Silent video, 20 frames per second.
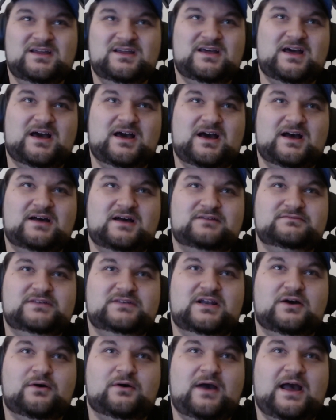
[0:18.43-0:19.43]
how
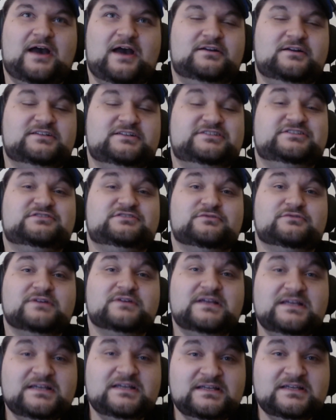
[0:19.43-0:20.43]
to
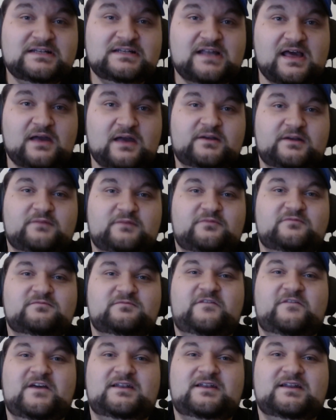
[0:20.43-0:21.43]
screen, how to
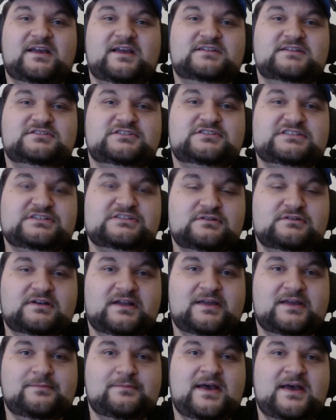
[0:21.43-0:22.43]
defend against
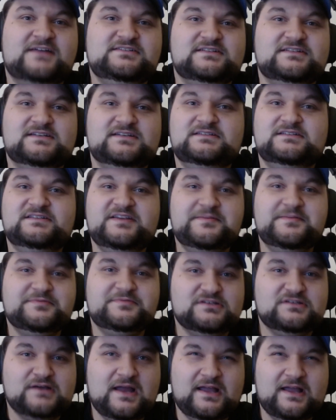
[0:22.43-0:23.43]
shooting and magic and deep
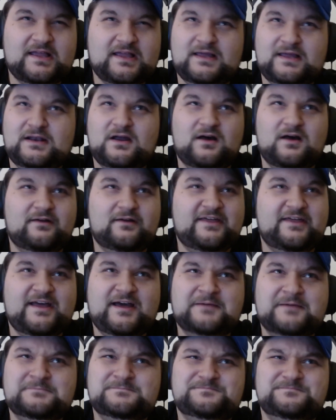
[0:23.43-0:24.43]
striking and all
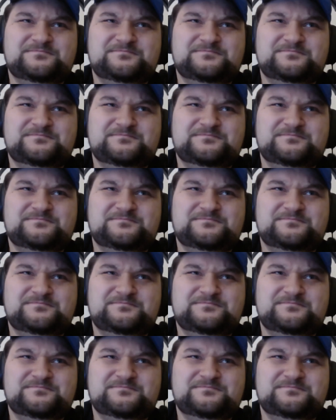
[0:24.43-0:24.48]
that.